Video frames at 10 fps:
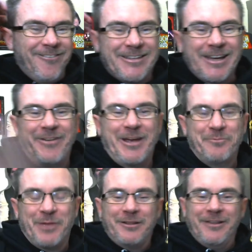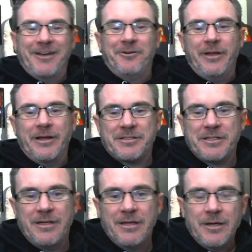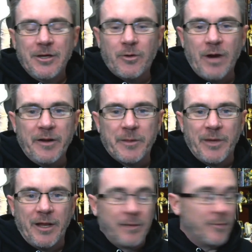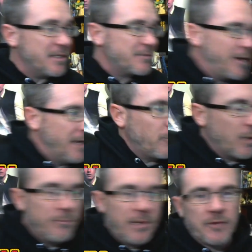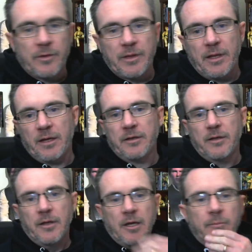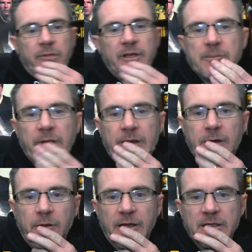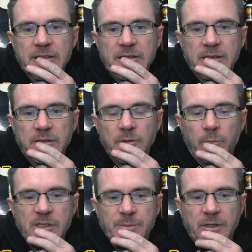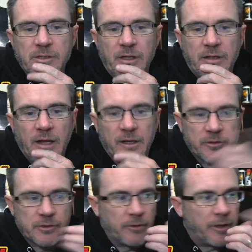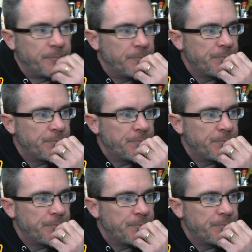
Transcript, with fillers: looks like we had a big Lego Legacy crown at the beginning, but that's fine. We'll come back to it at the end, play some Lego Legacy, and do Expedition at the end of the stream.